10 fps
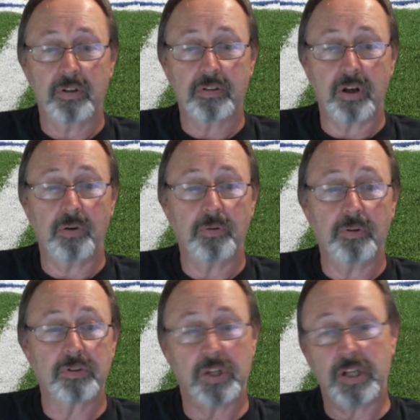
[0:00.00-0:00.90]
So,
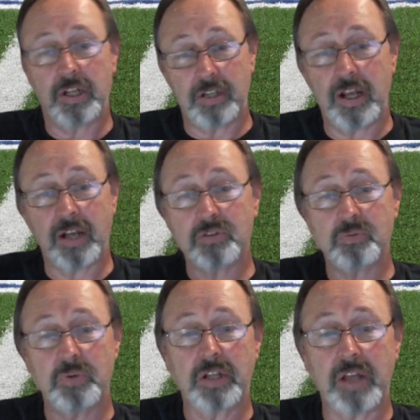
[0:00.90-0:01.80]
so then the
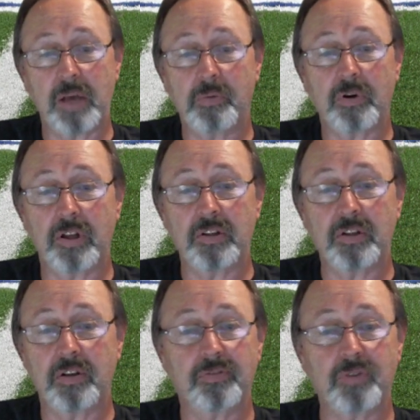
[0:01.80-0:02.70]
next week they were in
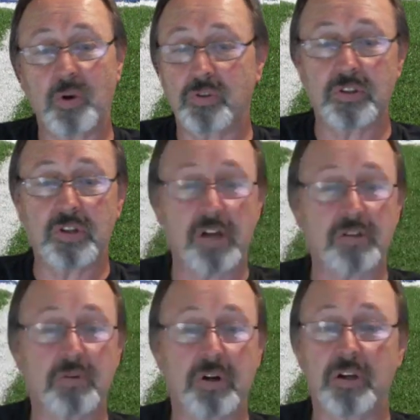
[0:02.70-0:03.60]
the frozen
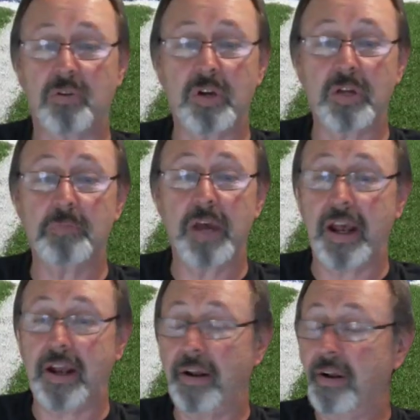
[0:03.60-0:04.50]
tundra in Green
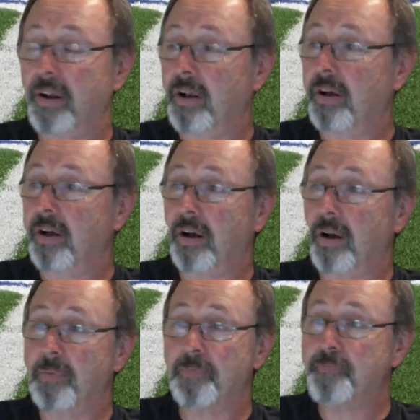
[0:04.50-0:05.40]
Bay.
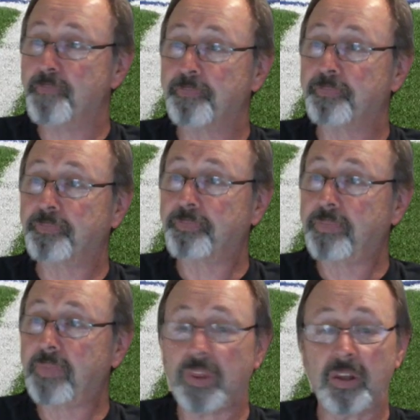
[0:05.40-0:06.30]
Um,
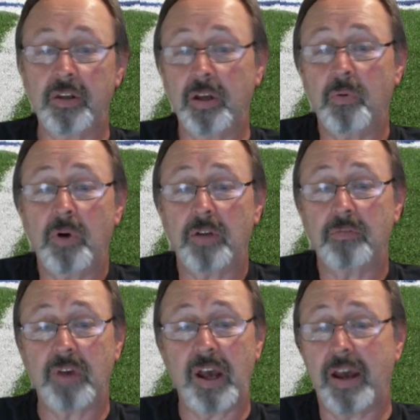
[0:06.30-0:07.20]
you know what?
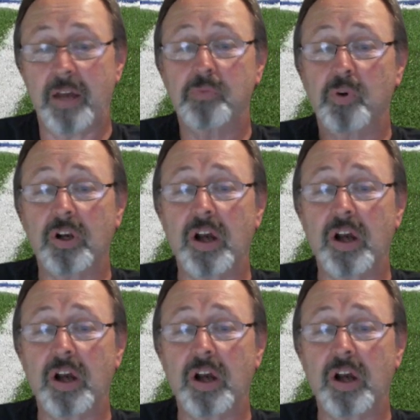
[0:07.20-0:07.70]
I had more